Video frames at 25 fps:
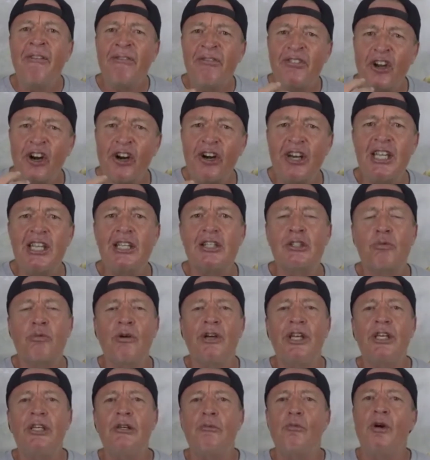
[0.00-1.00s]
30 is
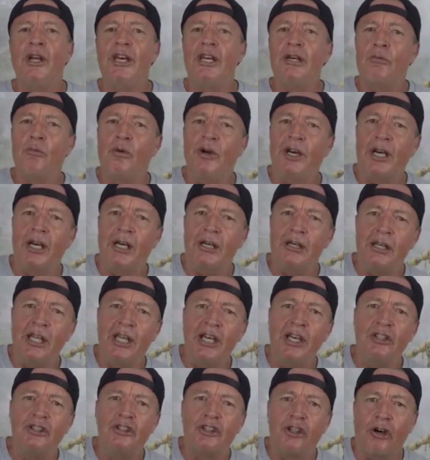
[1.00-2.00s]
when when when an
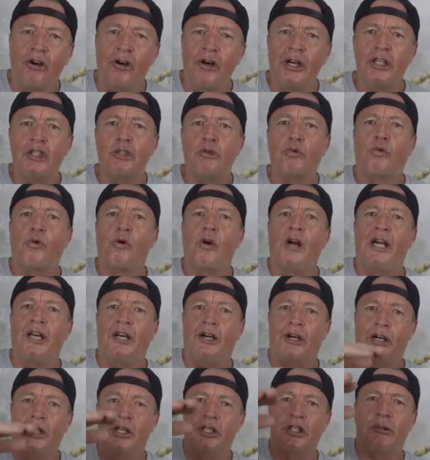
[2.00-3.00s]
endurance
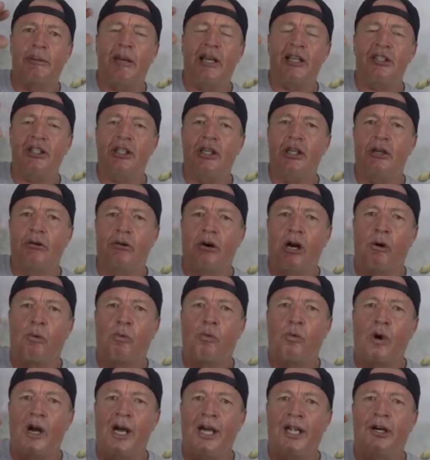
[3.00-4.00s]
runner, especially a, a
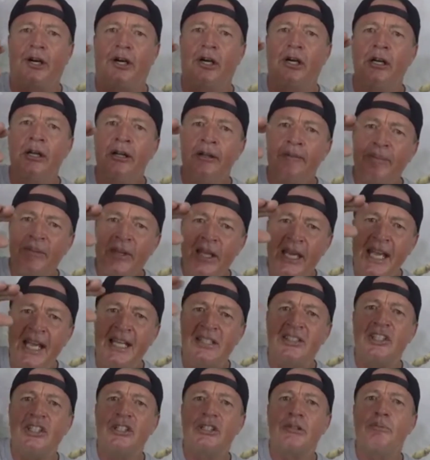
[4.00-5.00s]
runner,
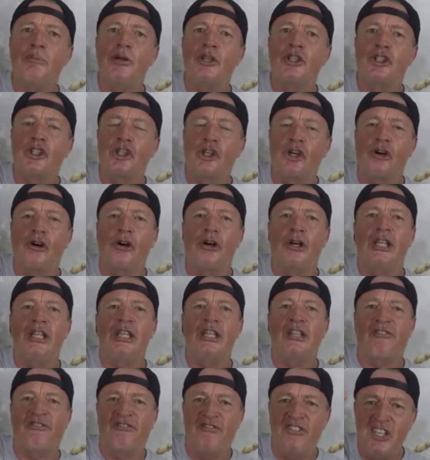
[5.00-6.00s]
Hits his maturity,
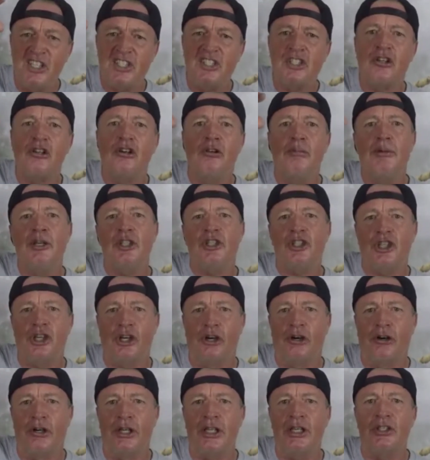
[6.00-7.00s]
his physical
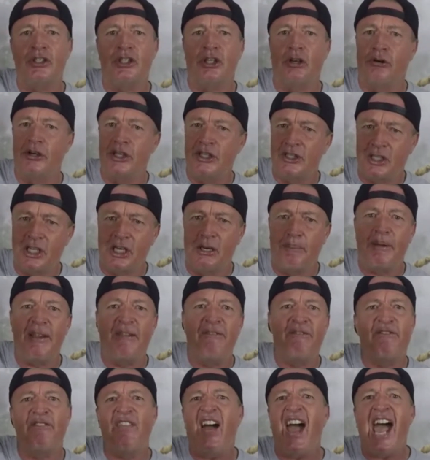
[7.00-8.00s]
maturity, so he's going to be
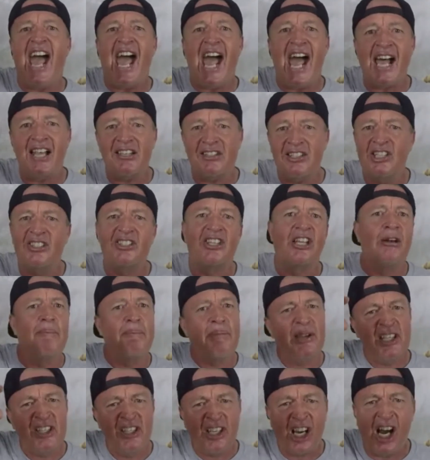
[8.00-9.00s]
fast, he's going
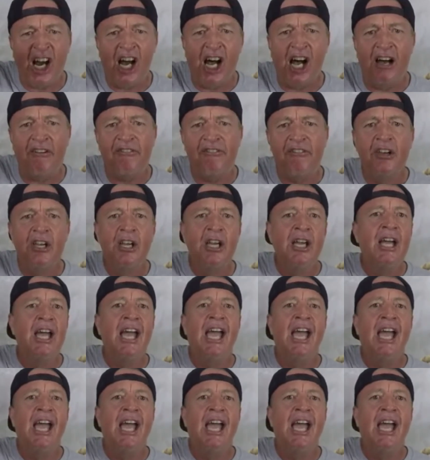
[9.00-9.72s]
to be tough.